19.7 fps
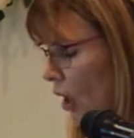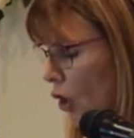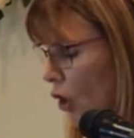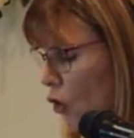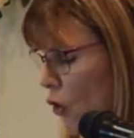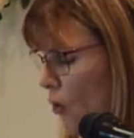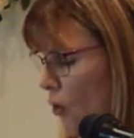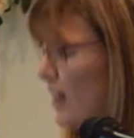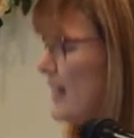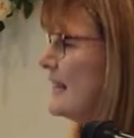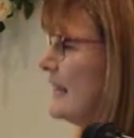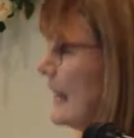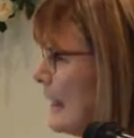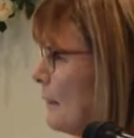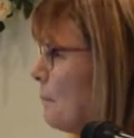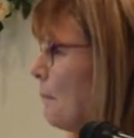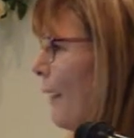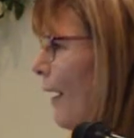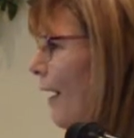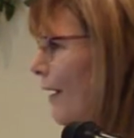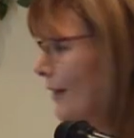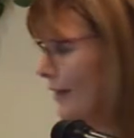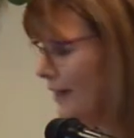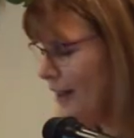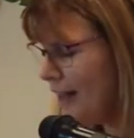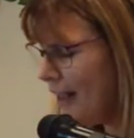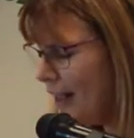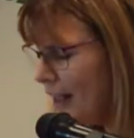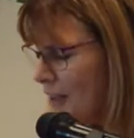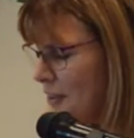Look deeper
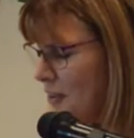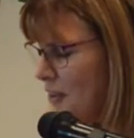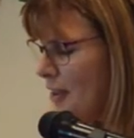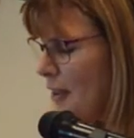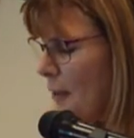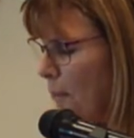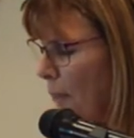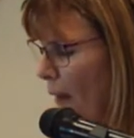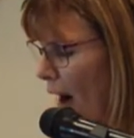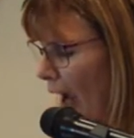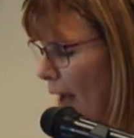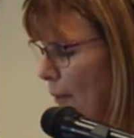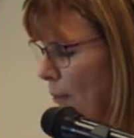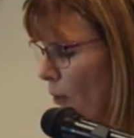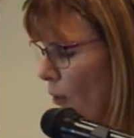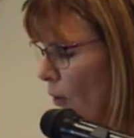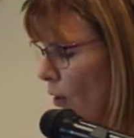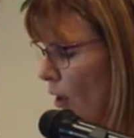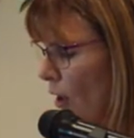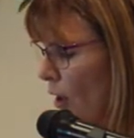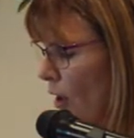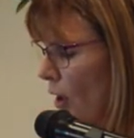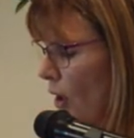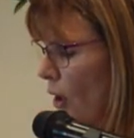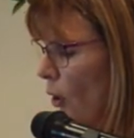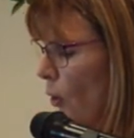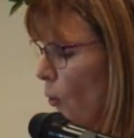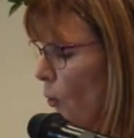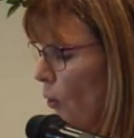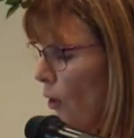into the Bible,
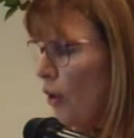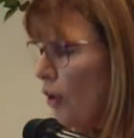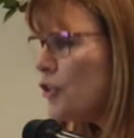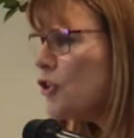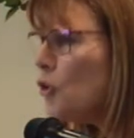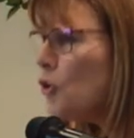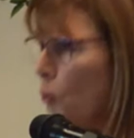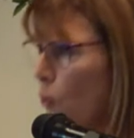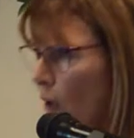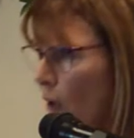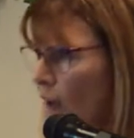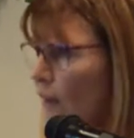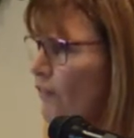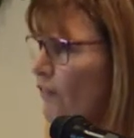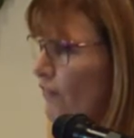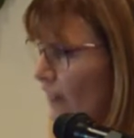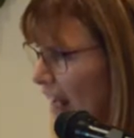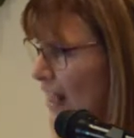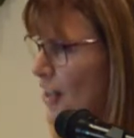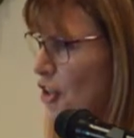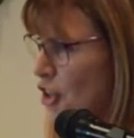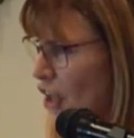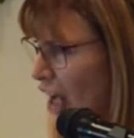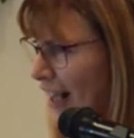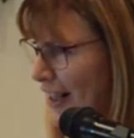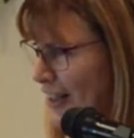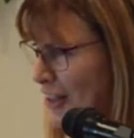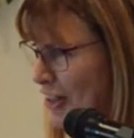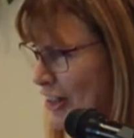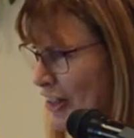because you will face
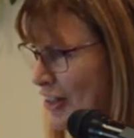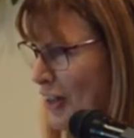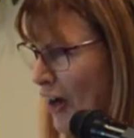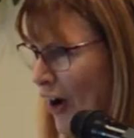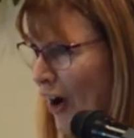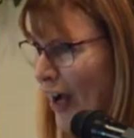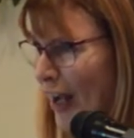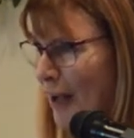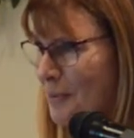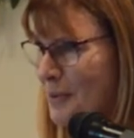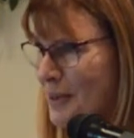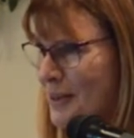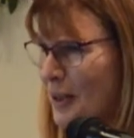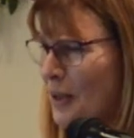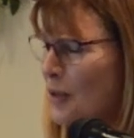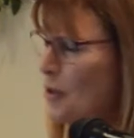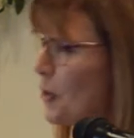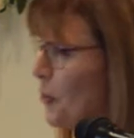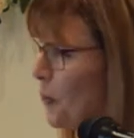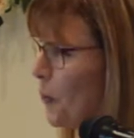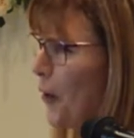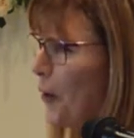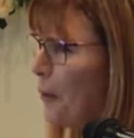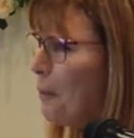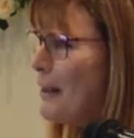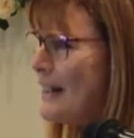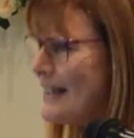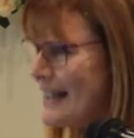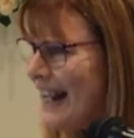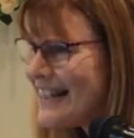challenging times. You will
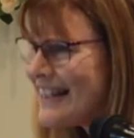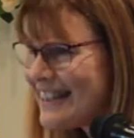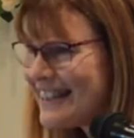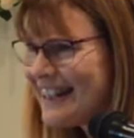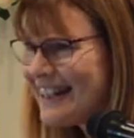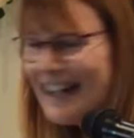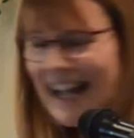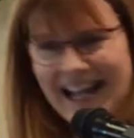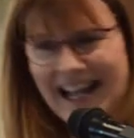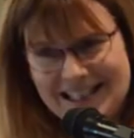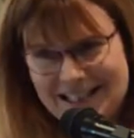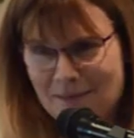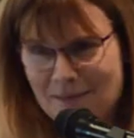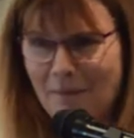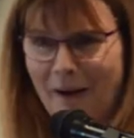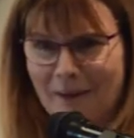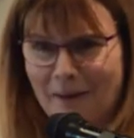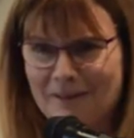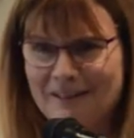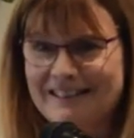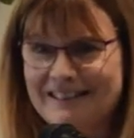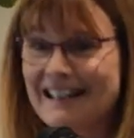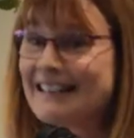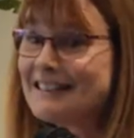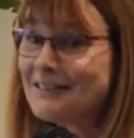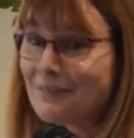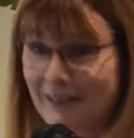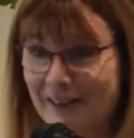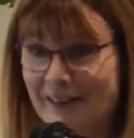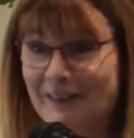be tested, as the Bible
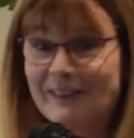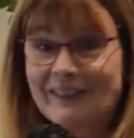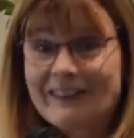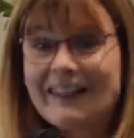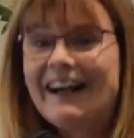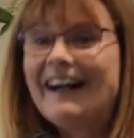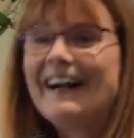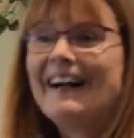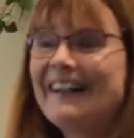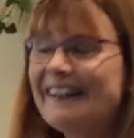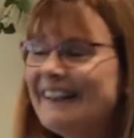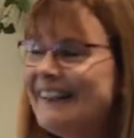says we all are.